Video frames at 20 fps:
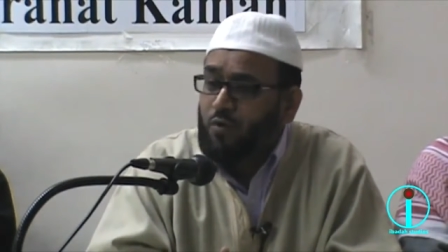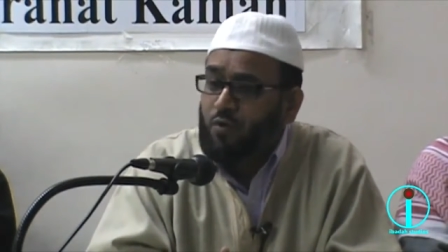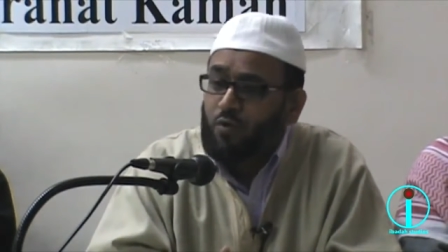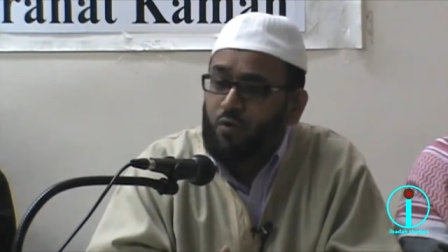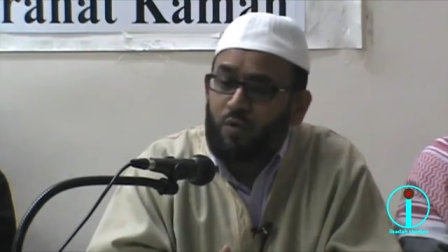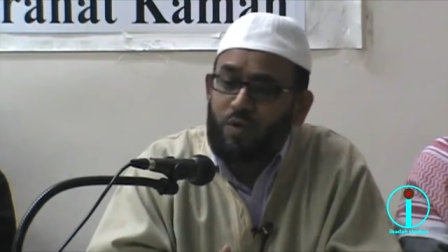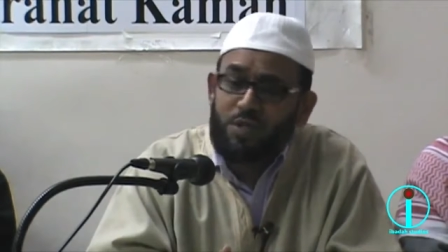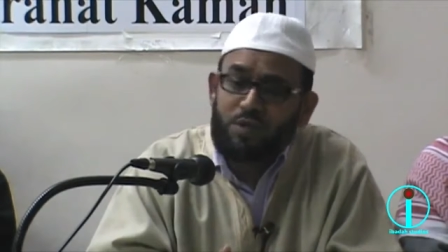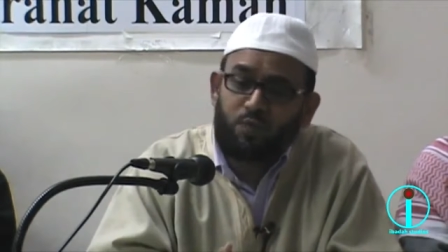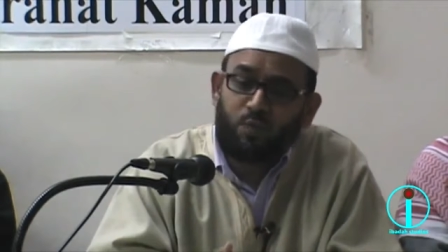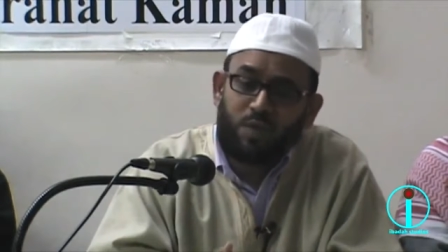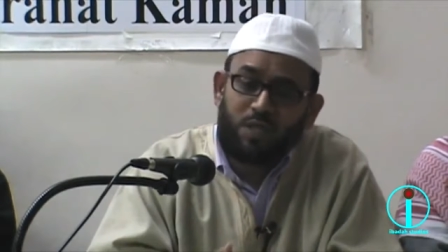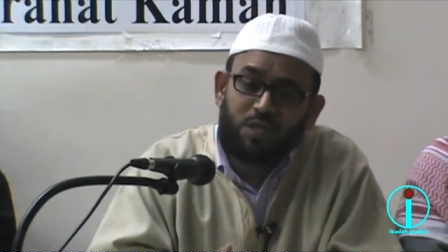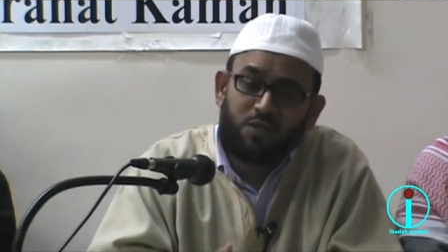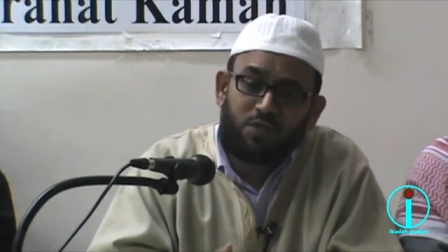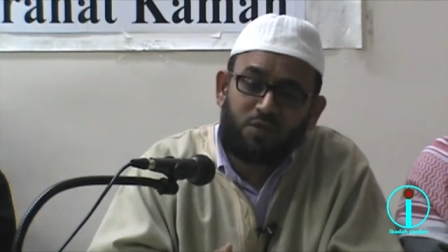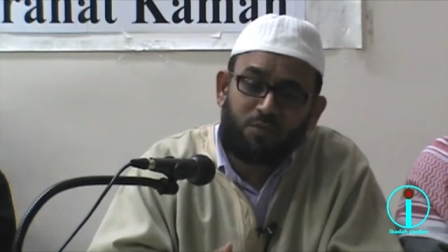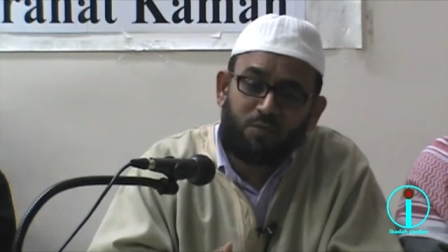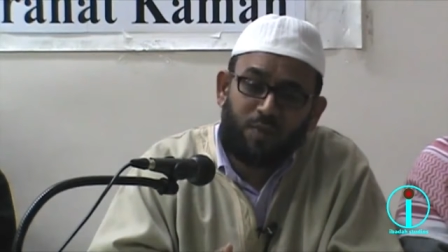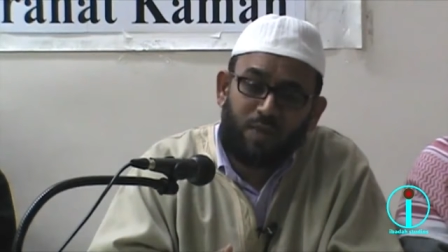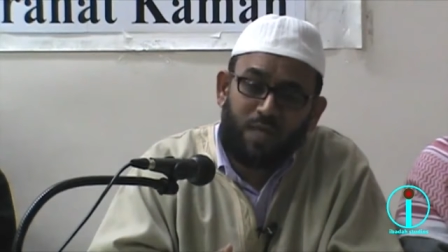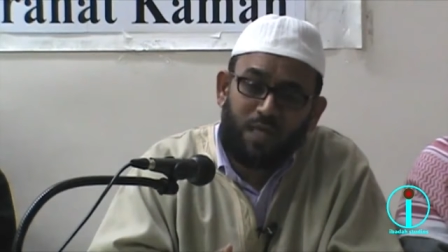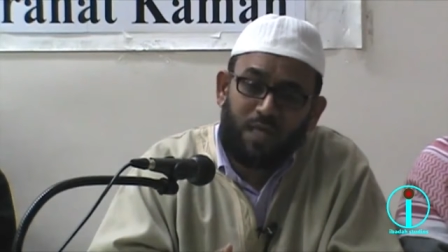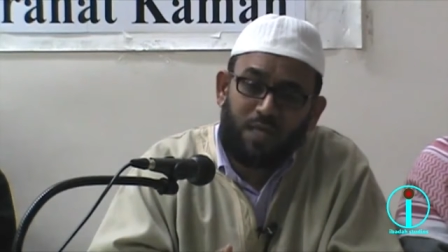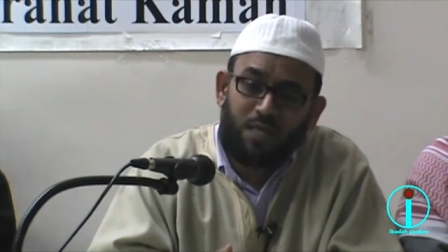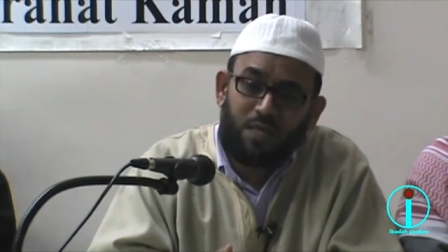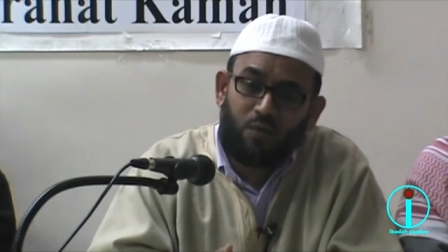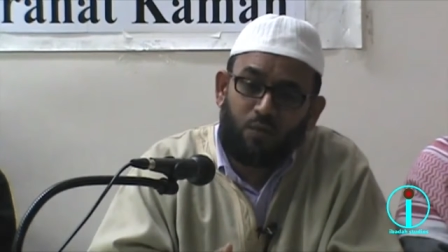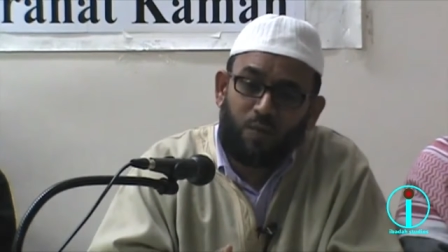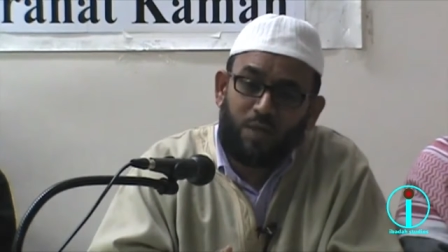who is willing to
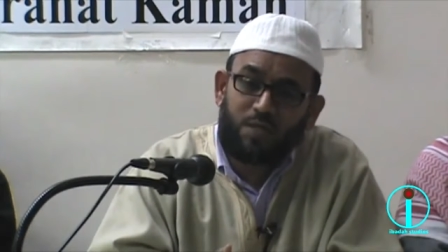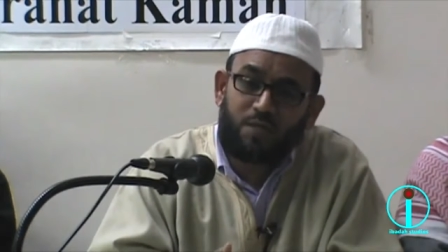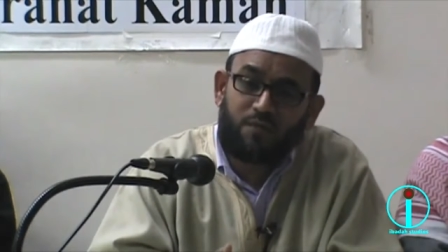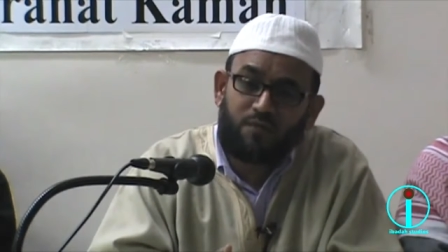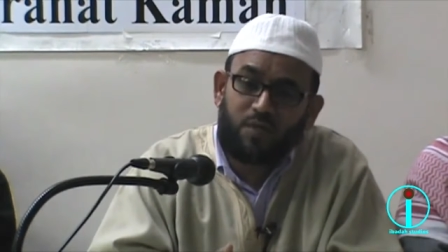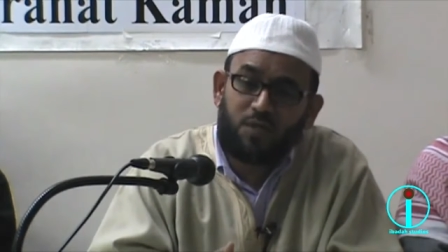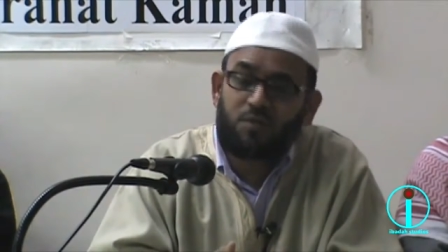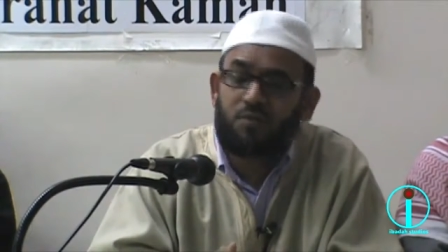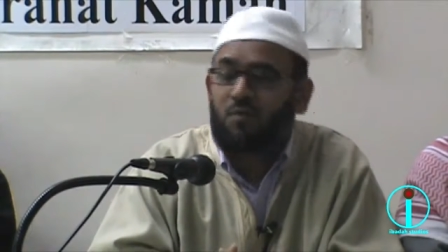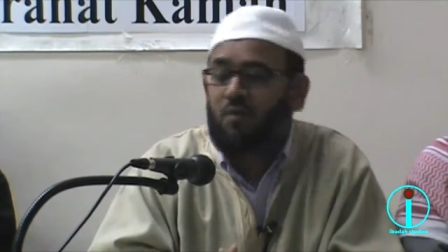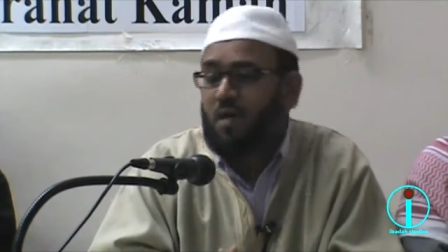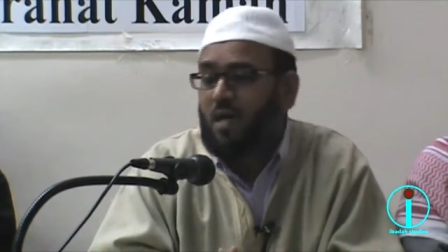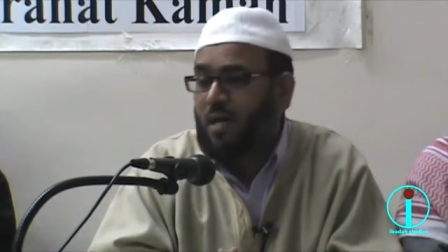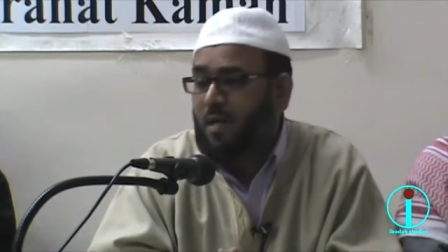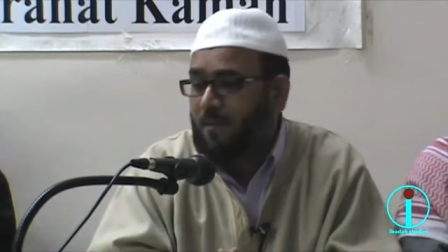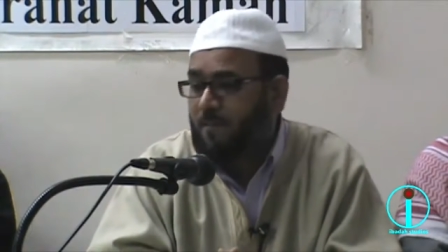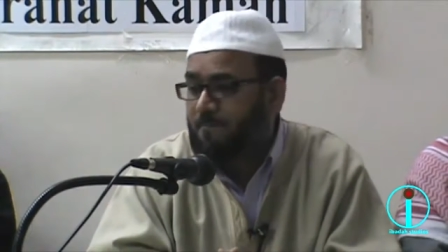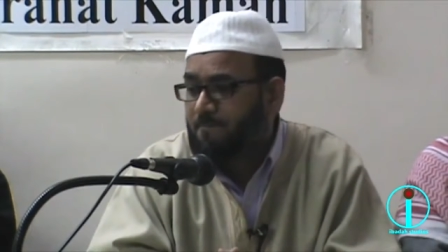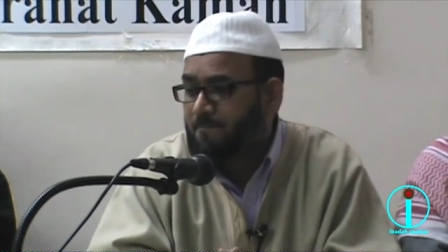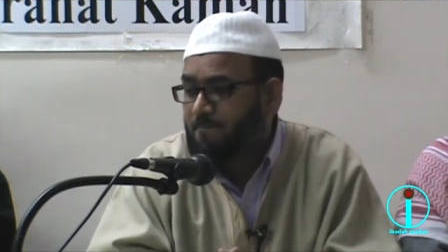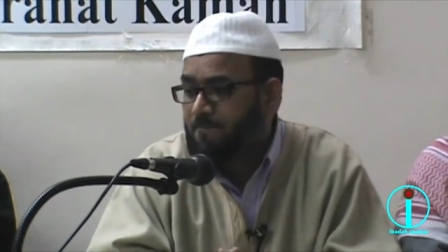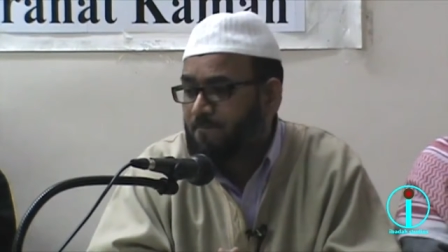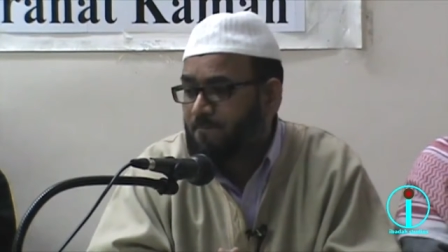bear the weight of this Quran.